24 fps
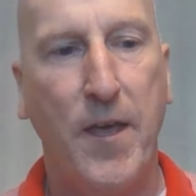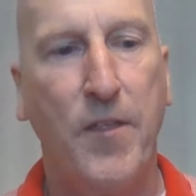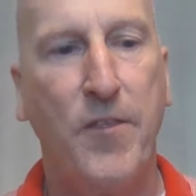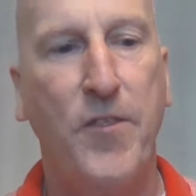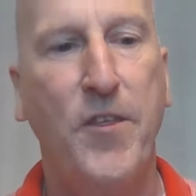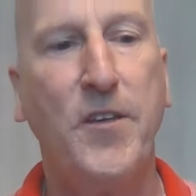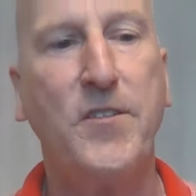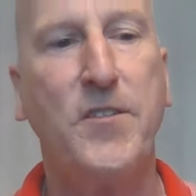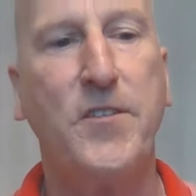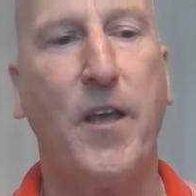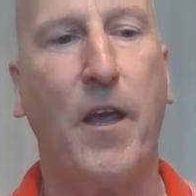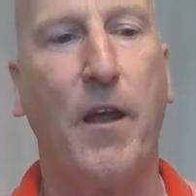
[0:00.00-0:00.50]

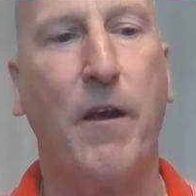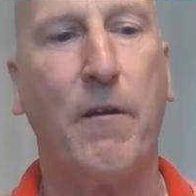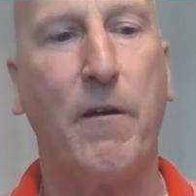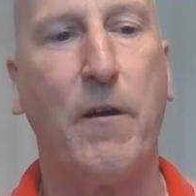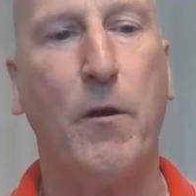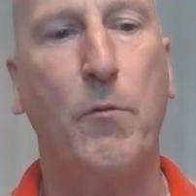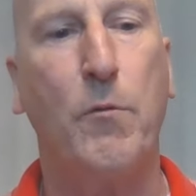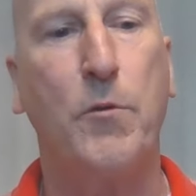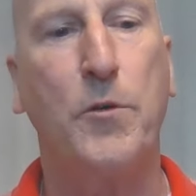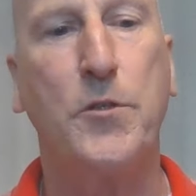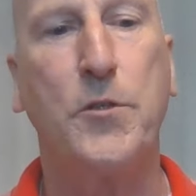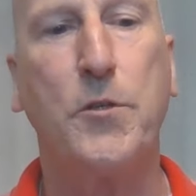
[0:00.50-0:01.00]
This
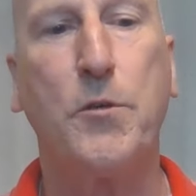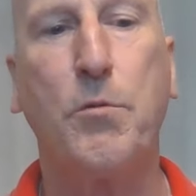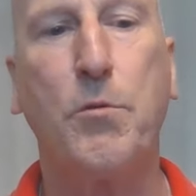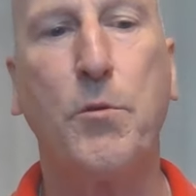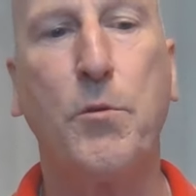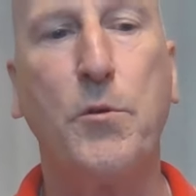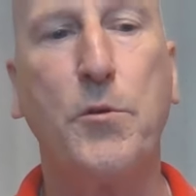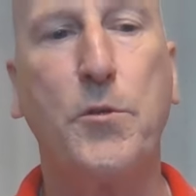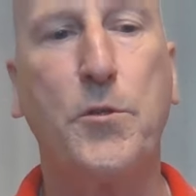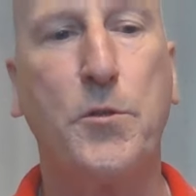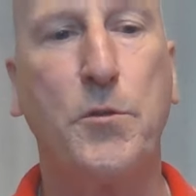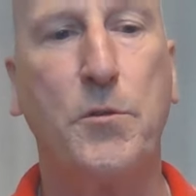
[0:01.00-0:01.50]
era was
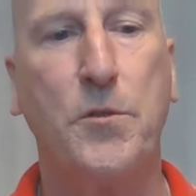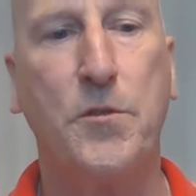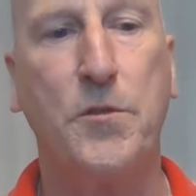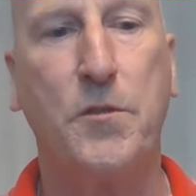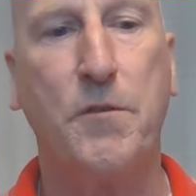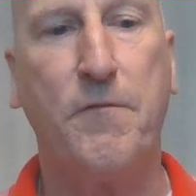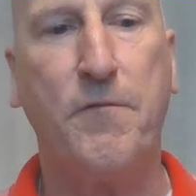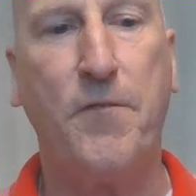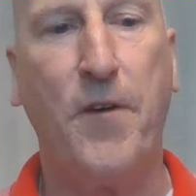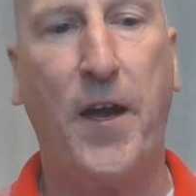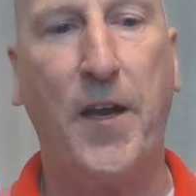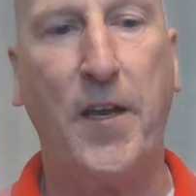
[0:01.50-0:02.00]
crucial in
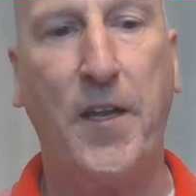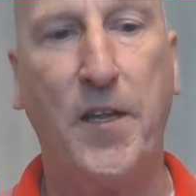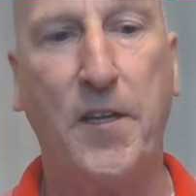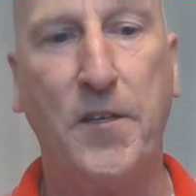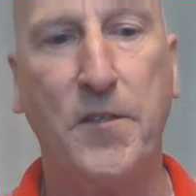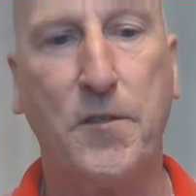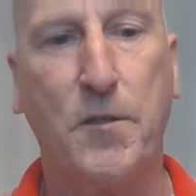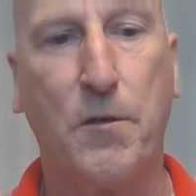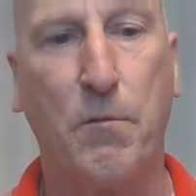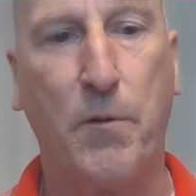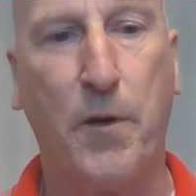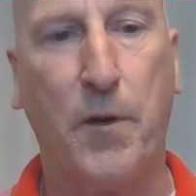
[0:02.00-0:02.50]
defining
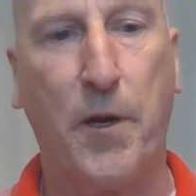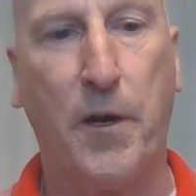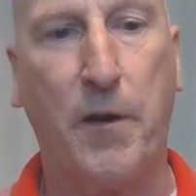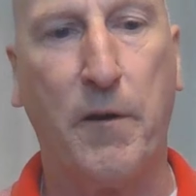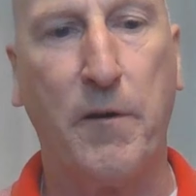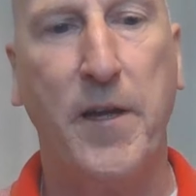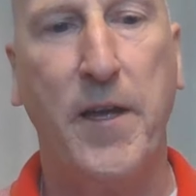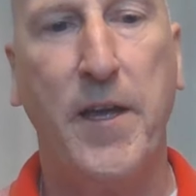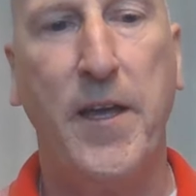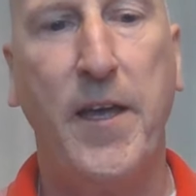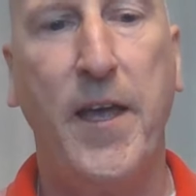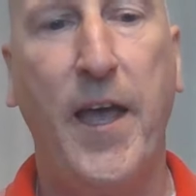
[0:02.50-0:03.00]
his
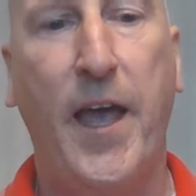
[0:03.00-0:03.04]
career